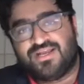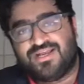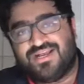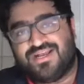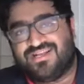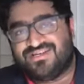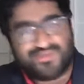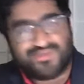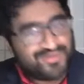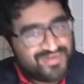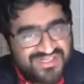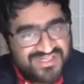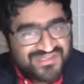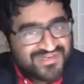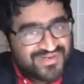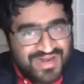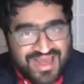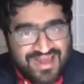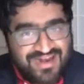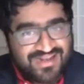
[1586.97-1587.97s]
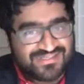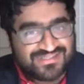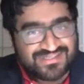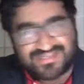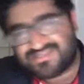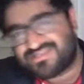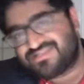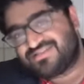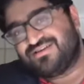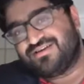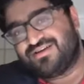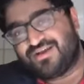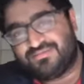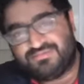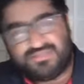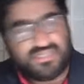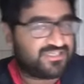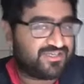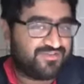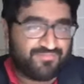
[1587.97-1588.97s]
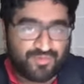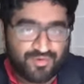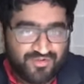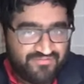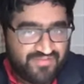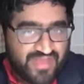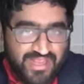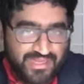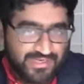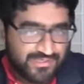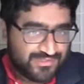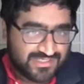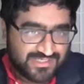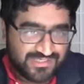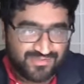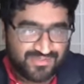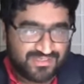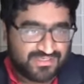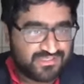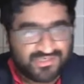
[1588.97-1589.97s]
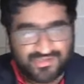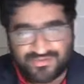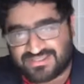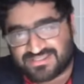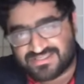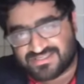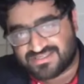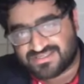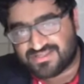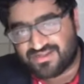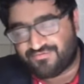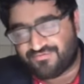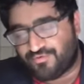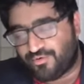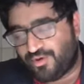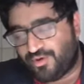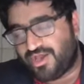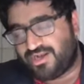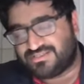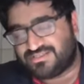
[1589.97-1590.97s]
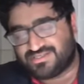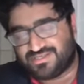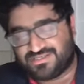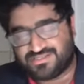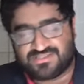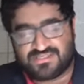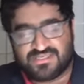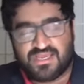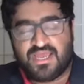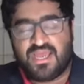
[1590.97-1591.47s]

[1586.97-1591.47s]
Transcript: and duties do not exist, objective moral values and duties do exist, therefore God exists.